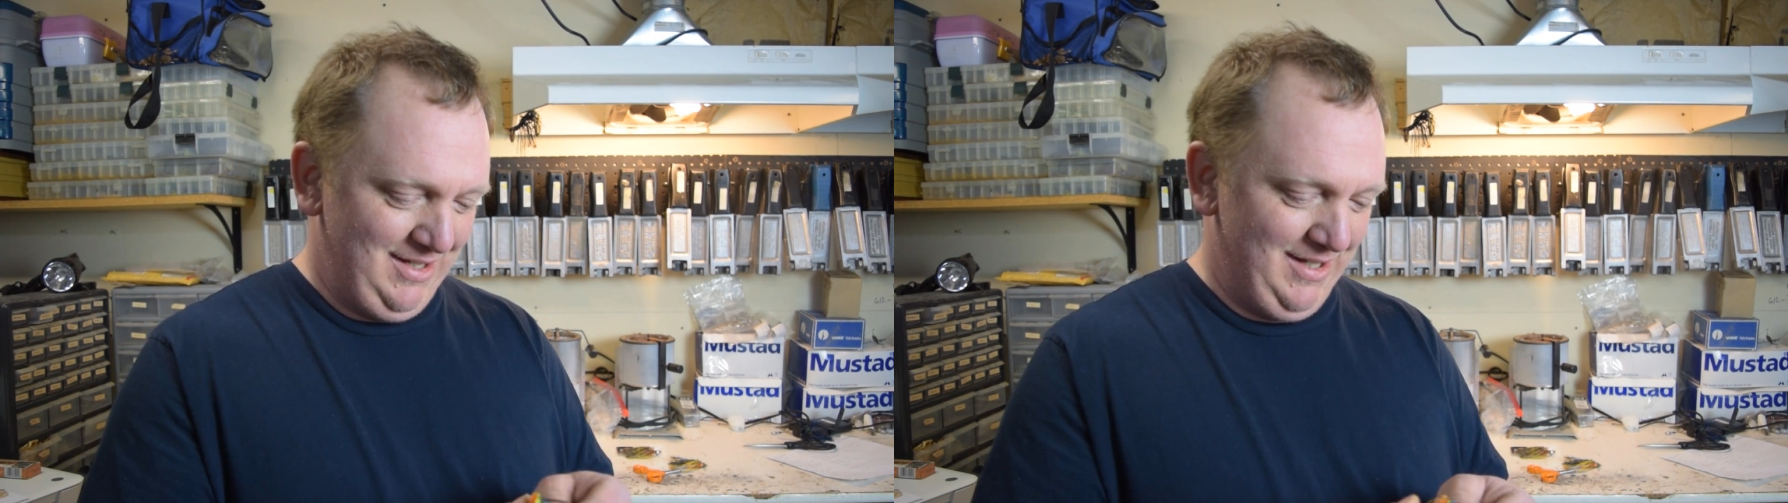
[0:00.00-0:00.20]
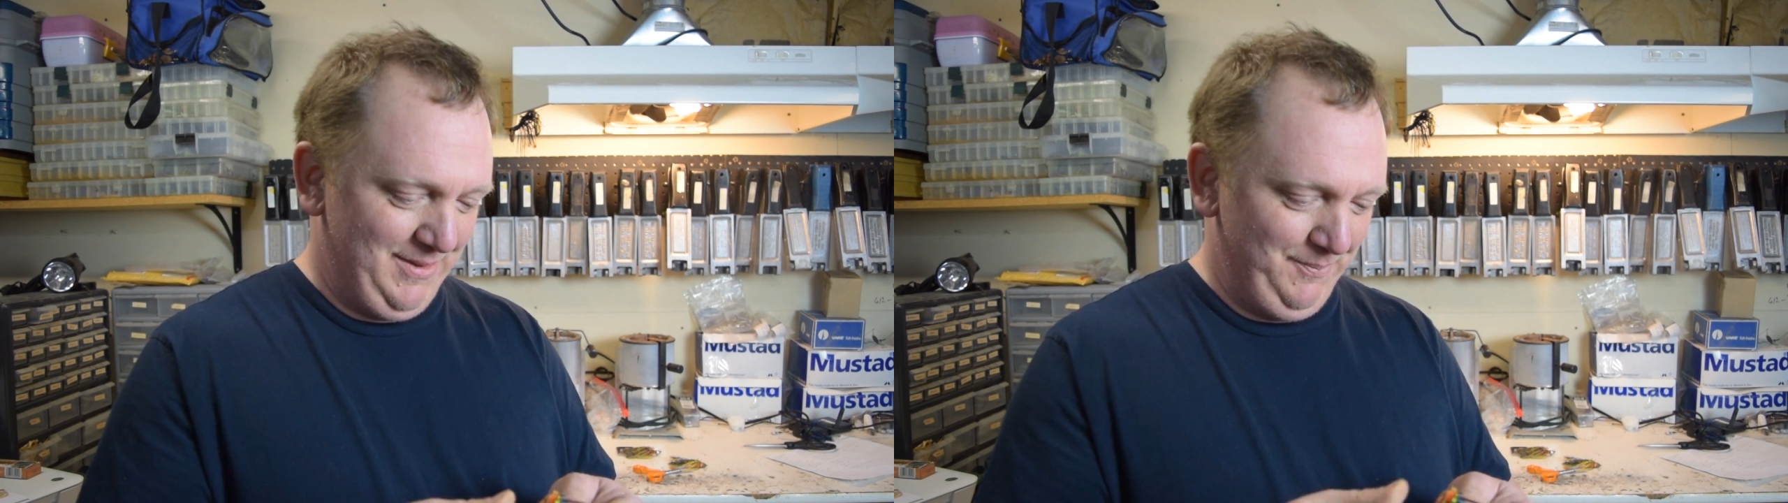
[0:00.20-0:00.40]

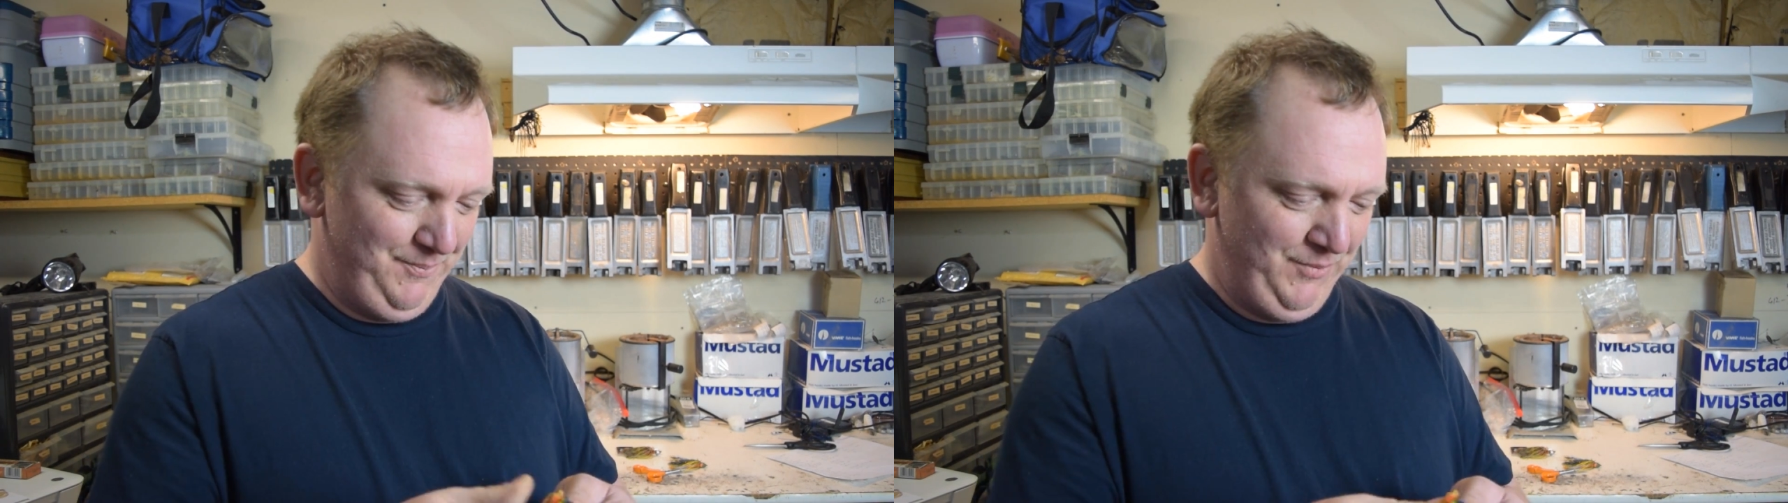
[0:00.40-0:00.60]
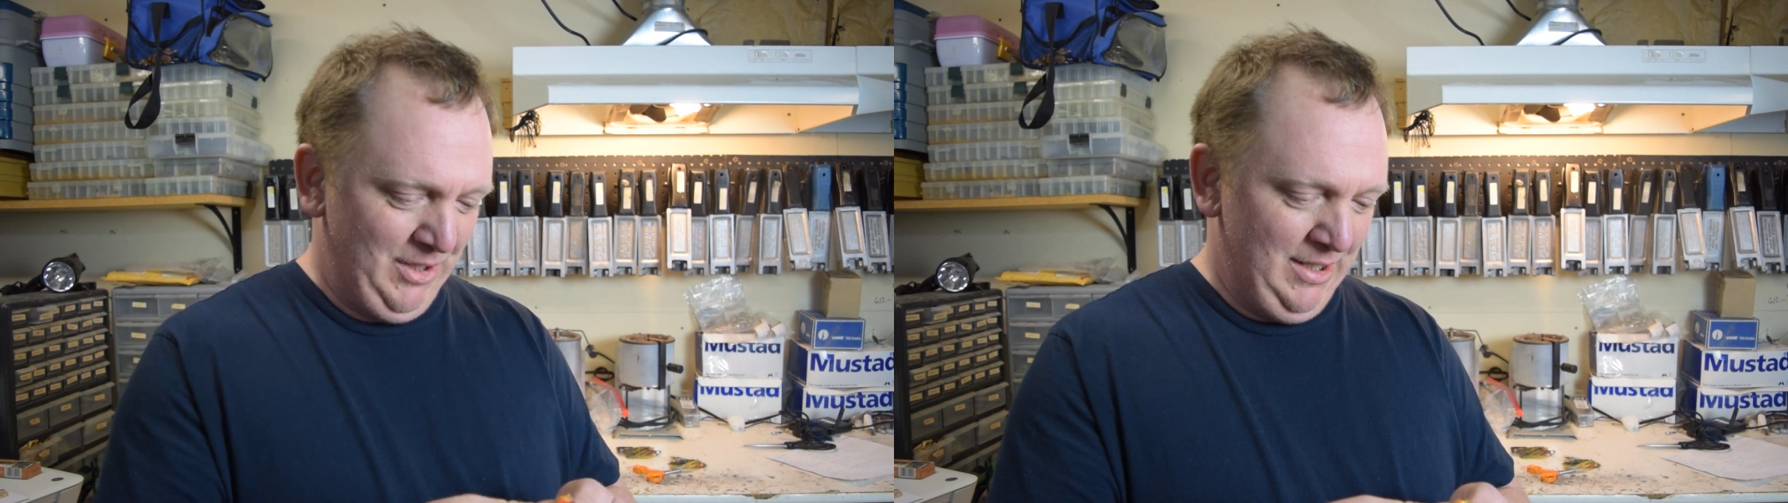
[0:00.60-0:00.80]
Yep.
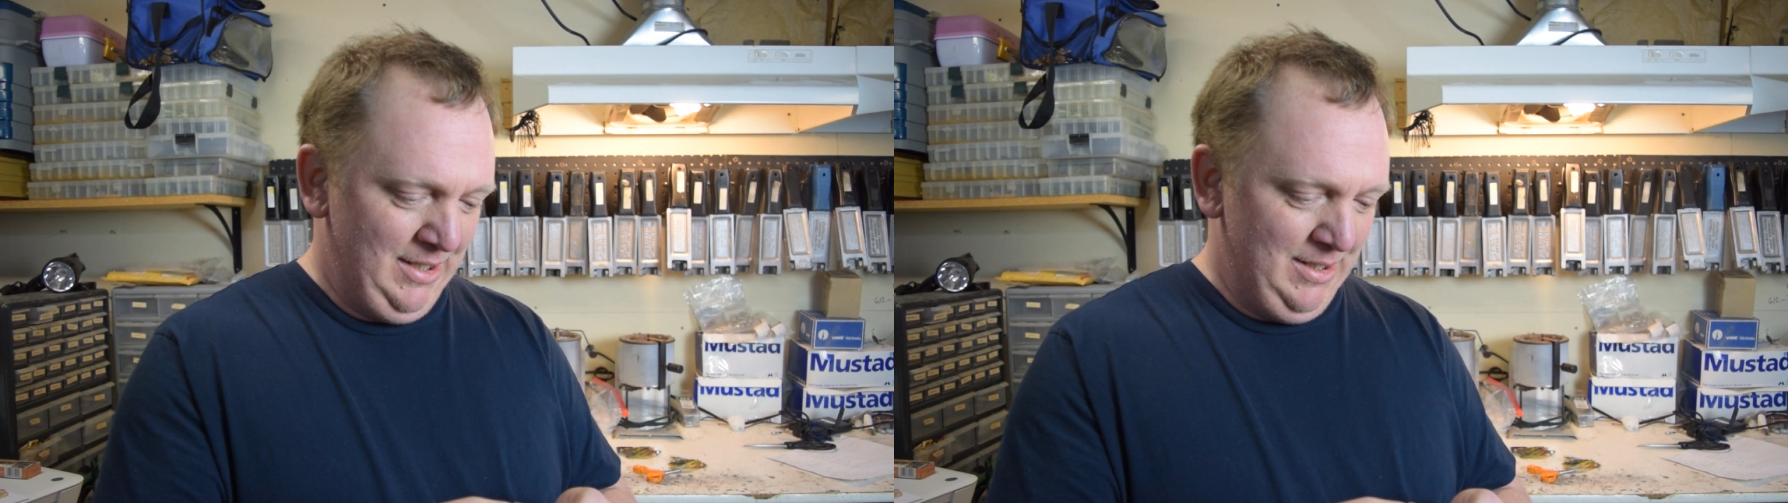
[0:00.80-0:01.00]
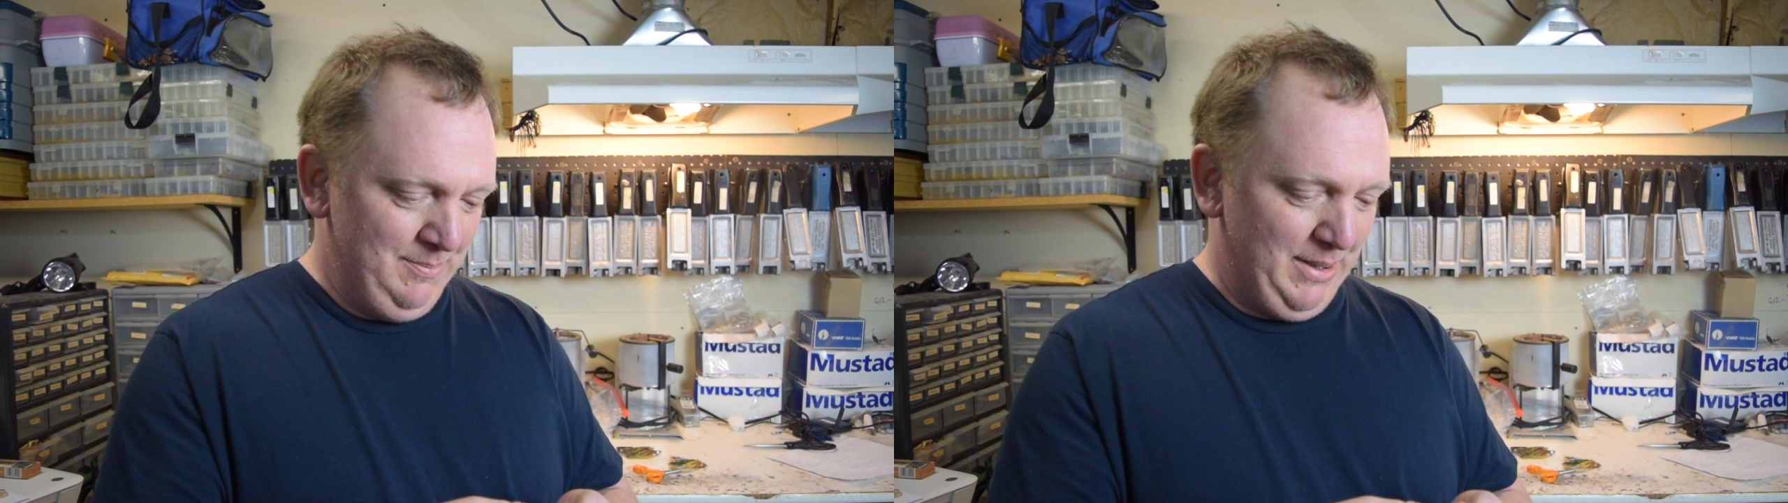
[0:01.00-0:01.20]

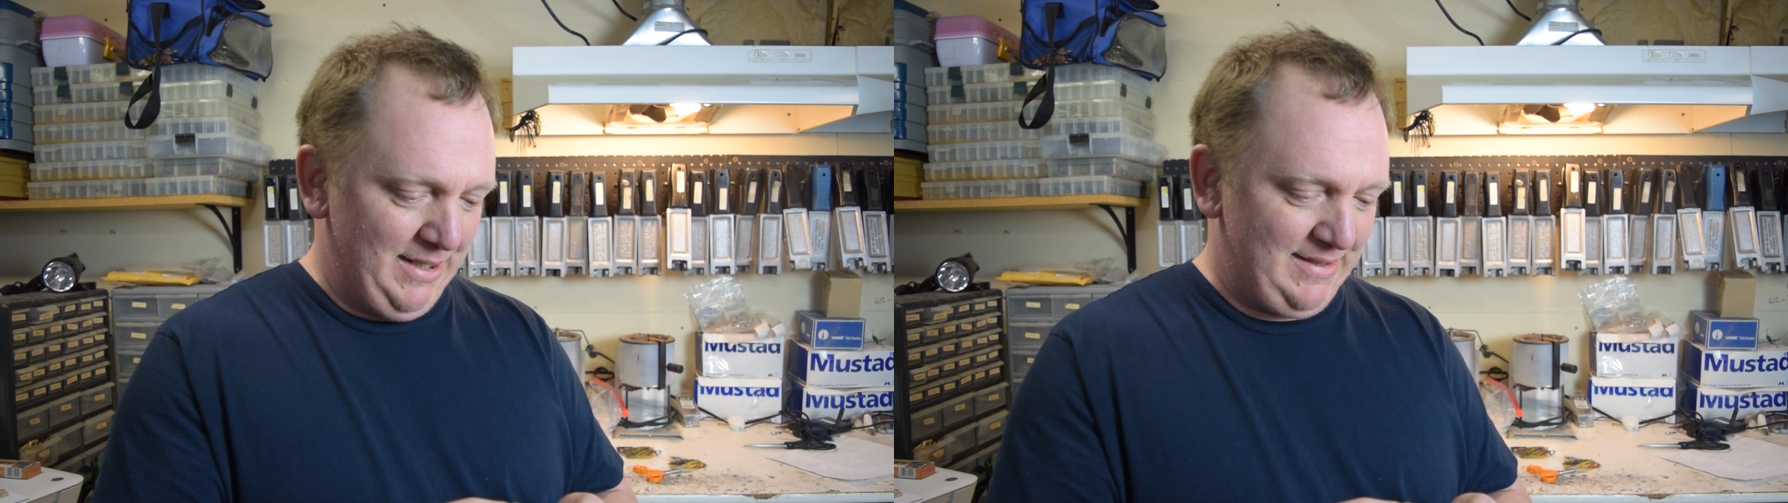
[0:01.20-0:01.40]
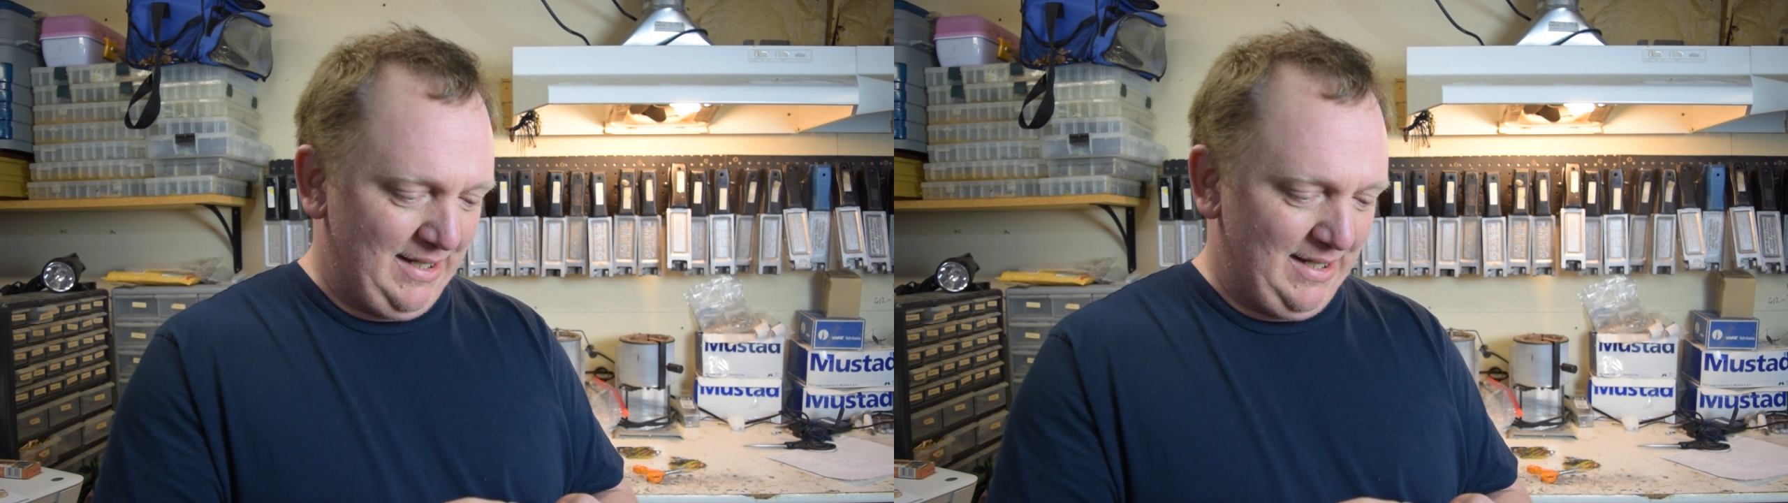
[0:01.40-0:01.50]
But